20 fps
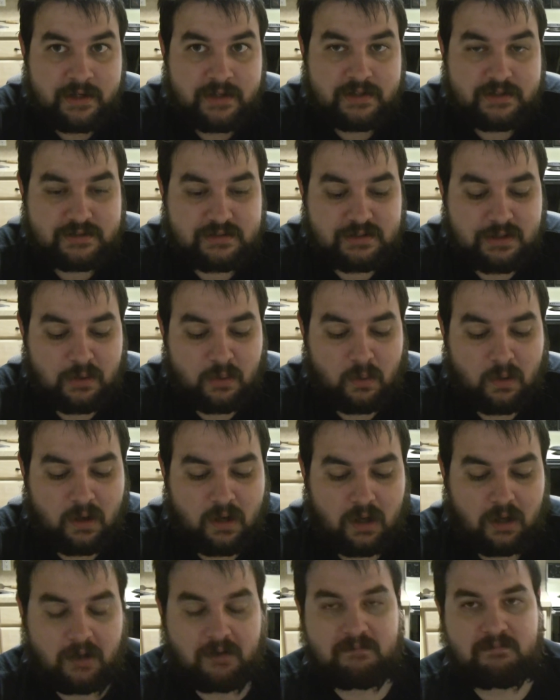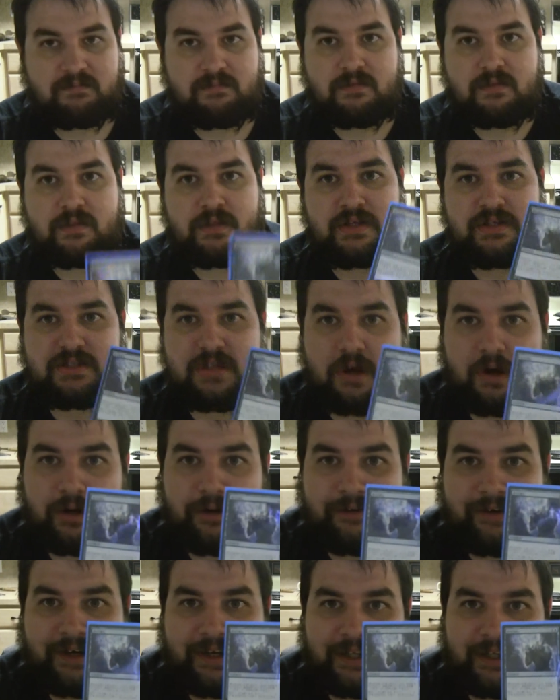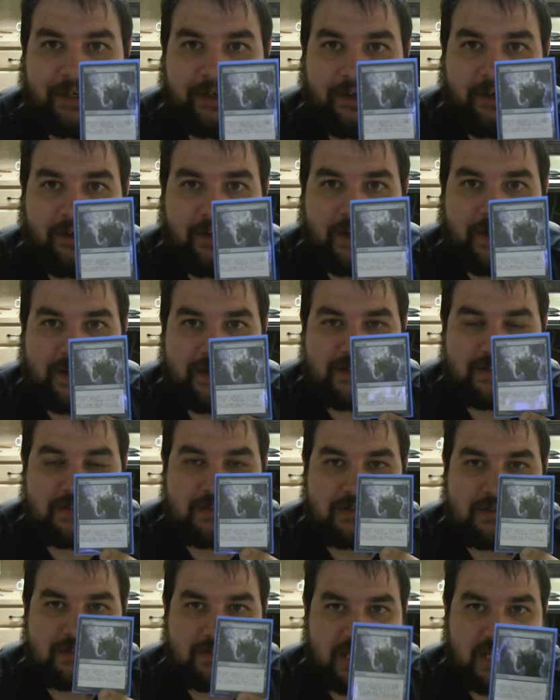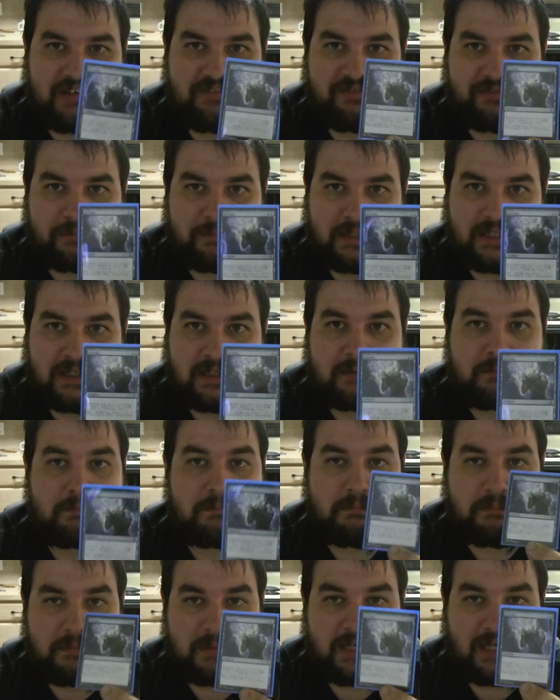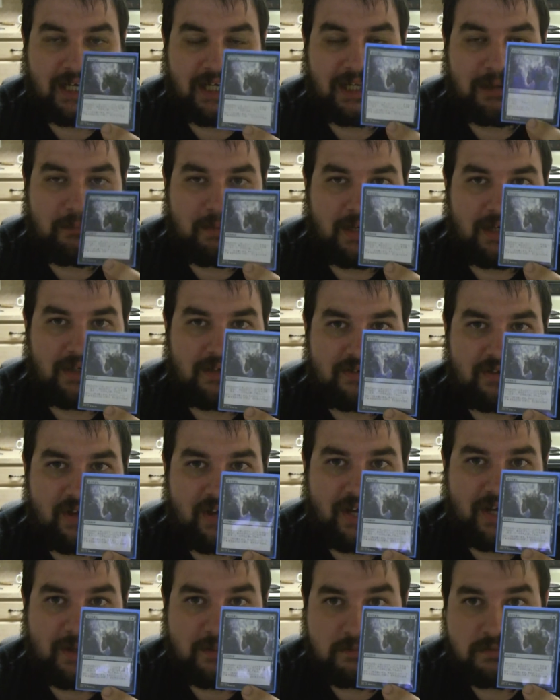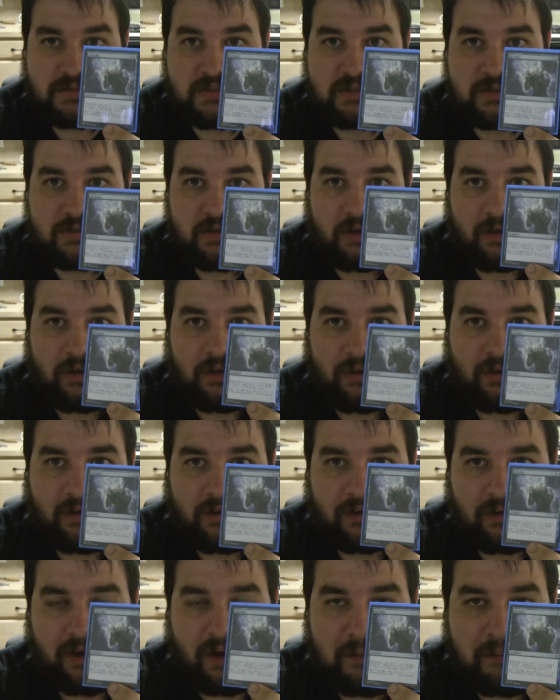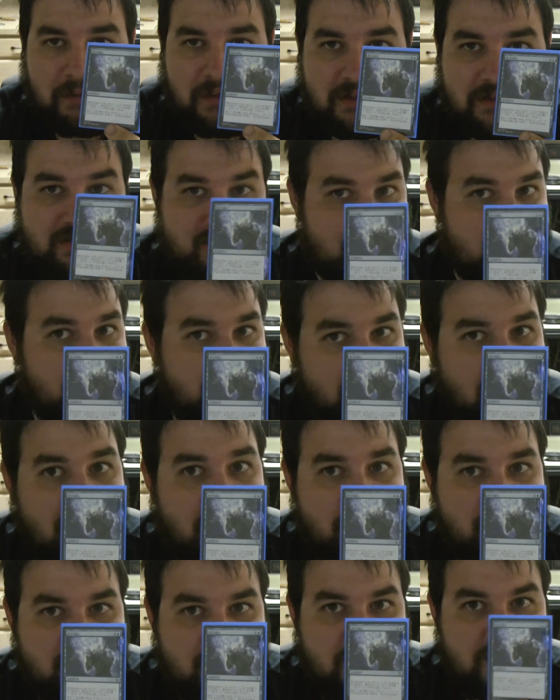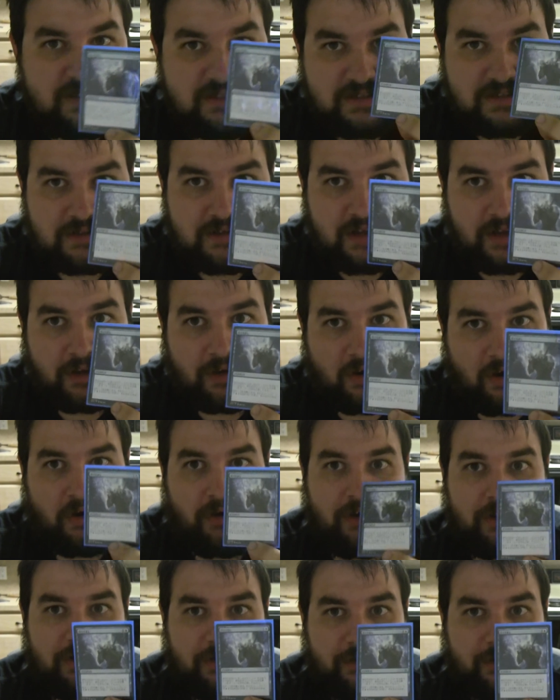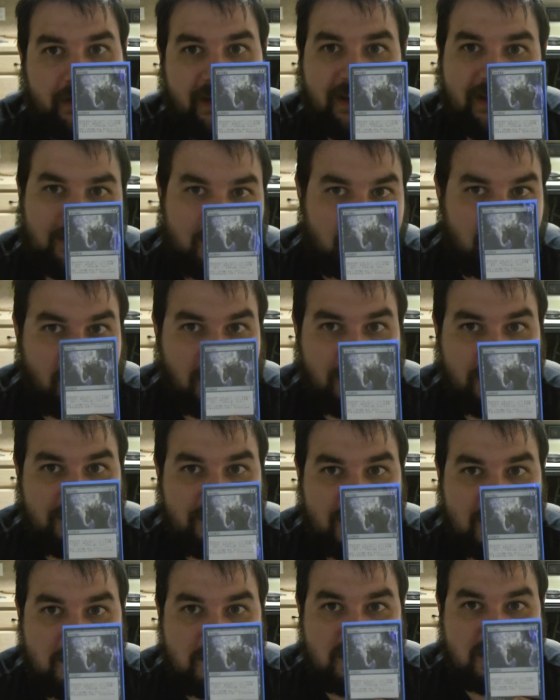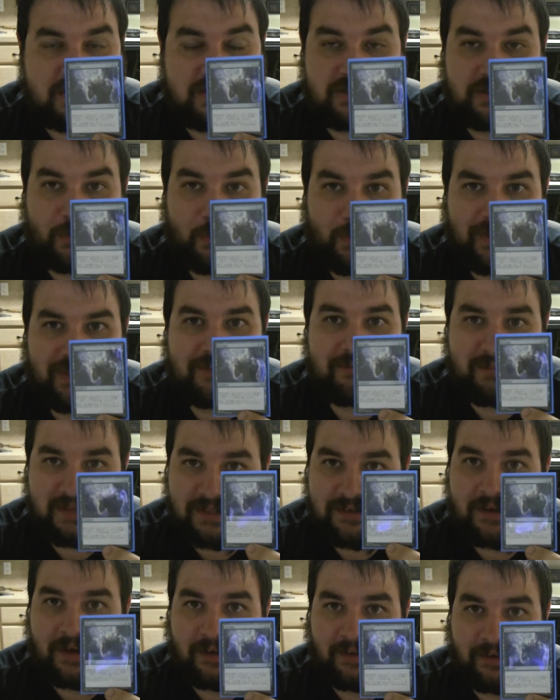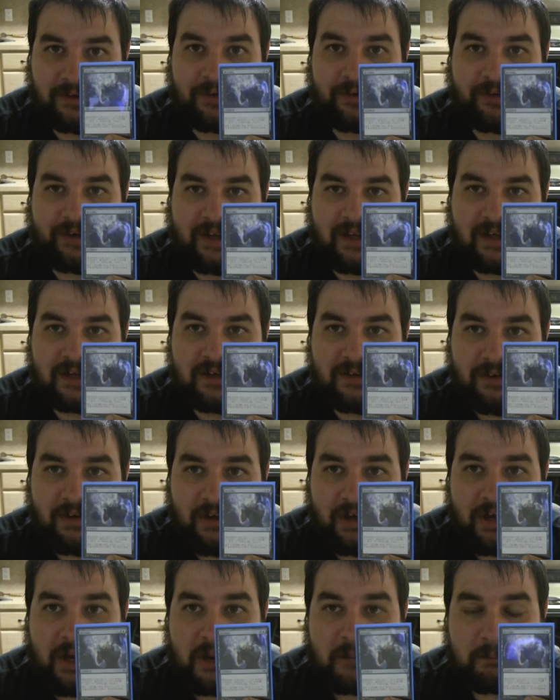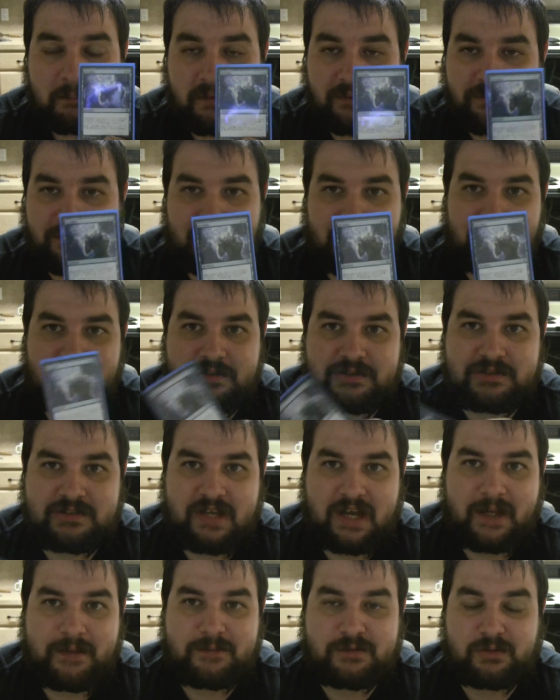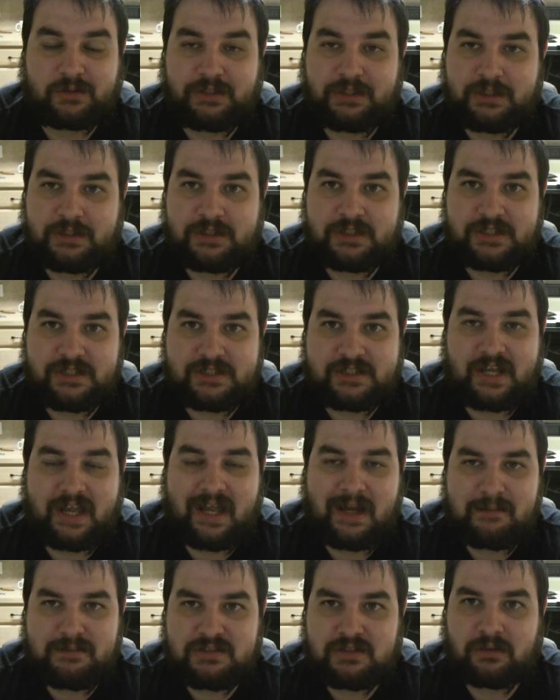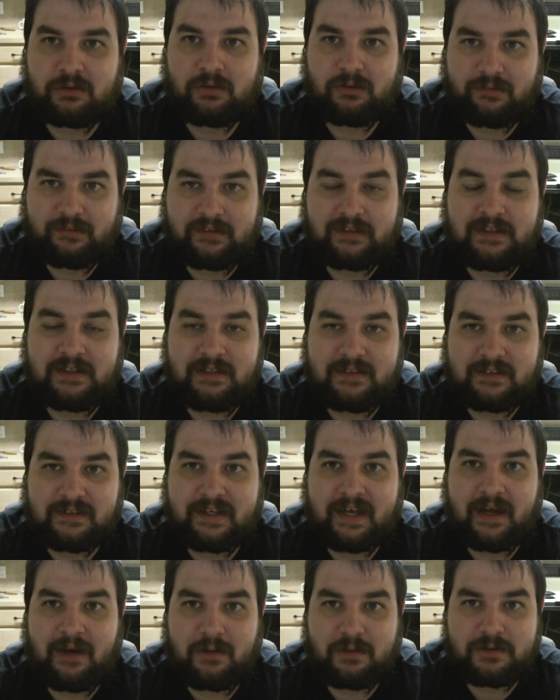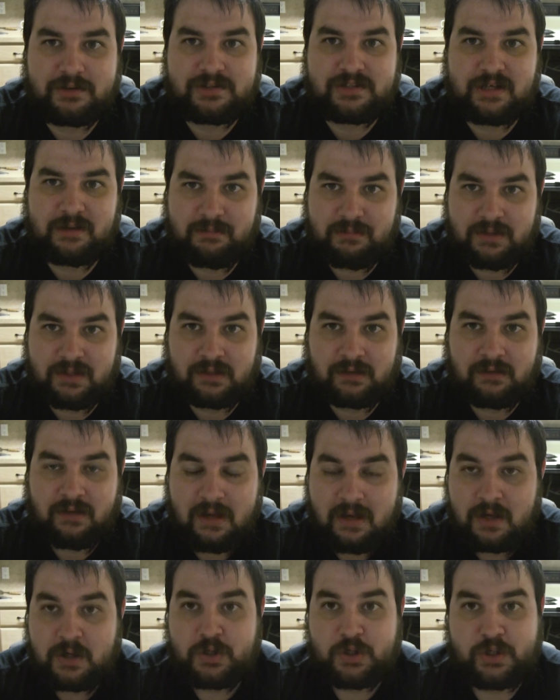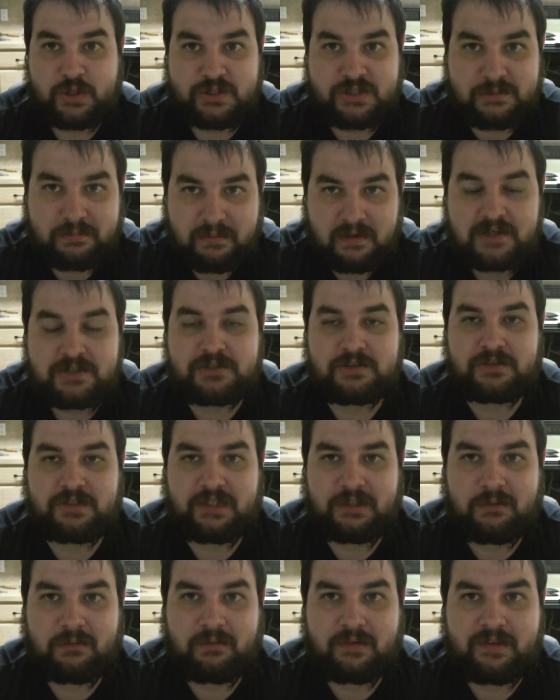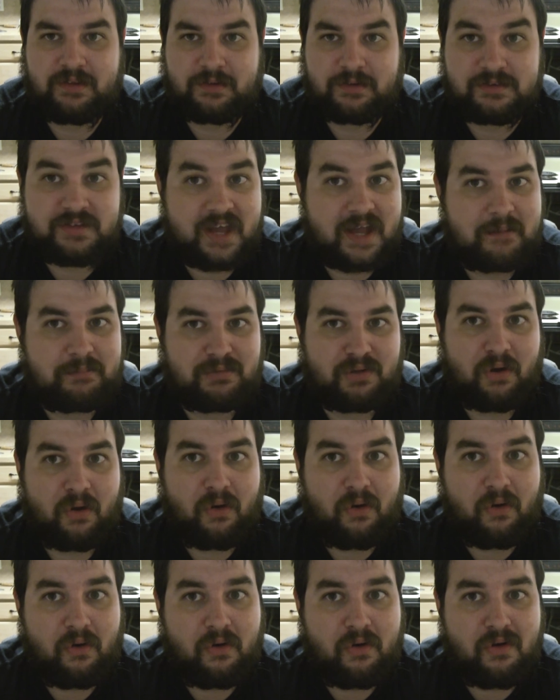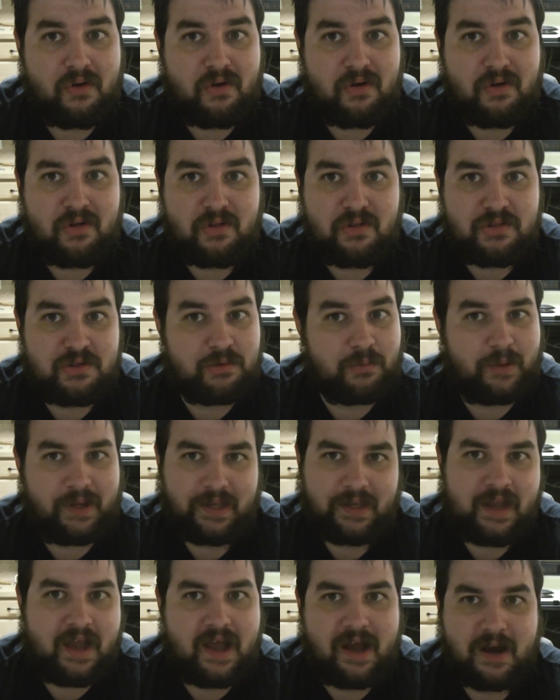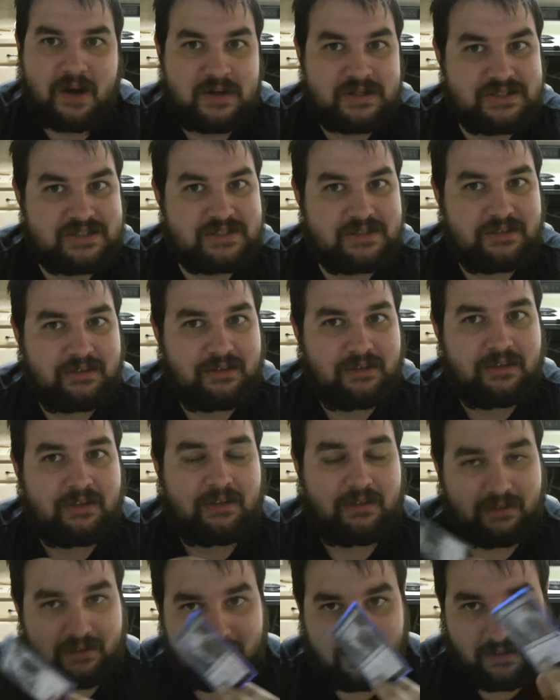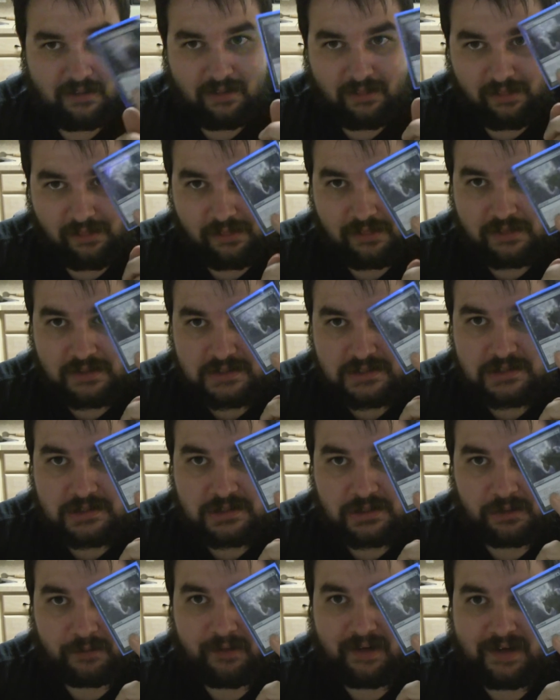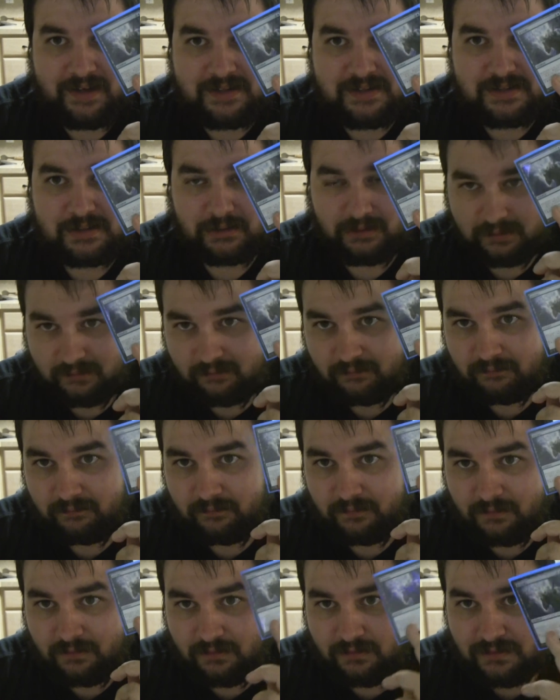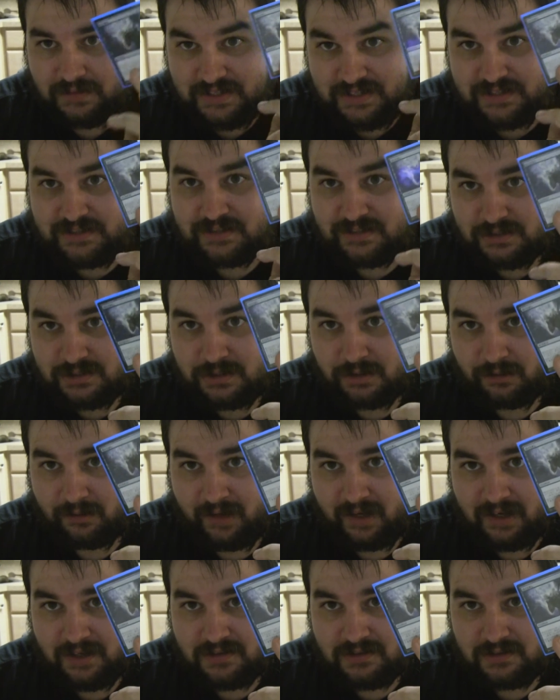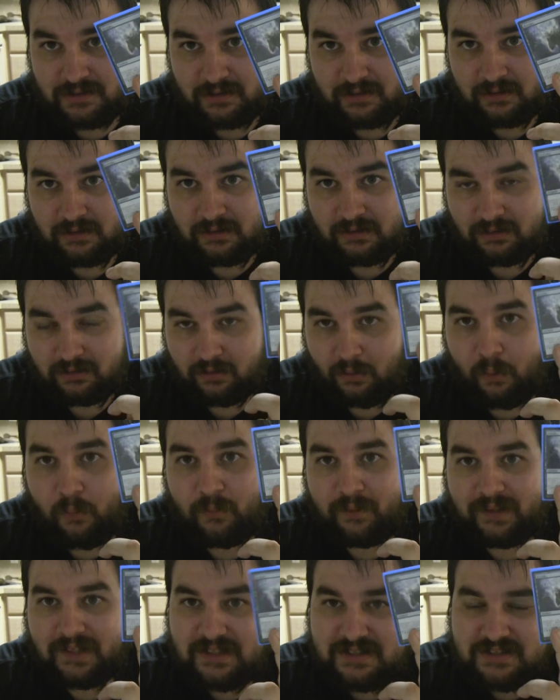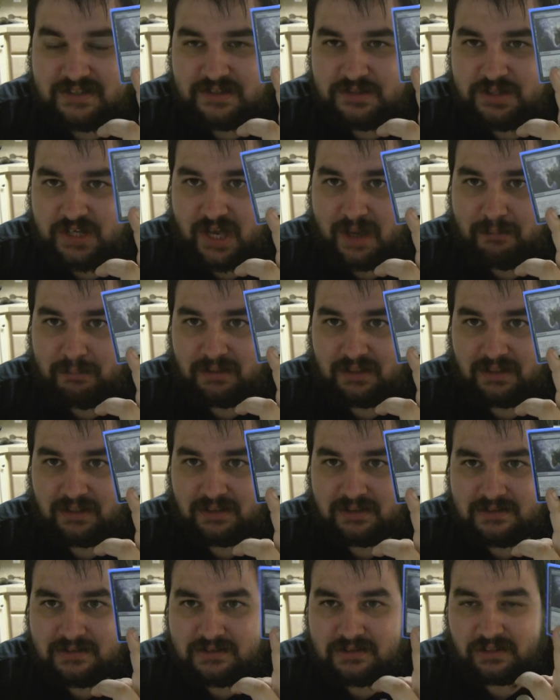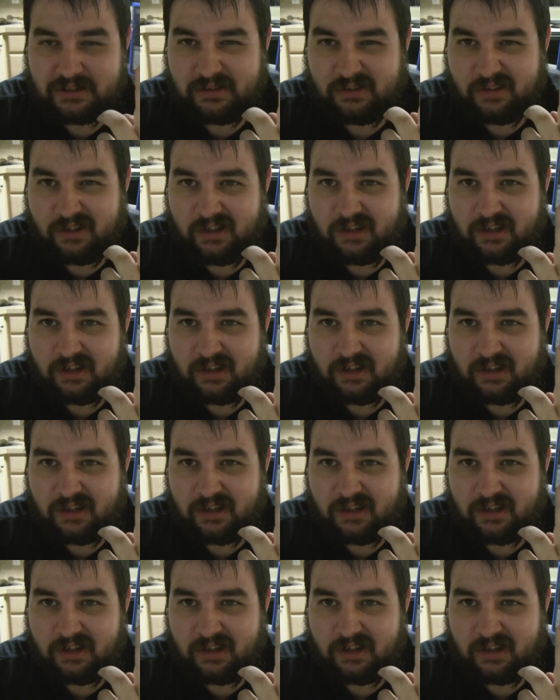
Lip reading: So this card right here has saved me many, many times. I mean, sometimes it's a dead card in your hand. A lot of times it's going to be dead in your hand. But for those times where you just absolutely need to counter something, especially when they're tapped all the way out, this is your answer. This is your answer. Oh, and it's in Japanese. So,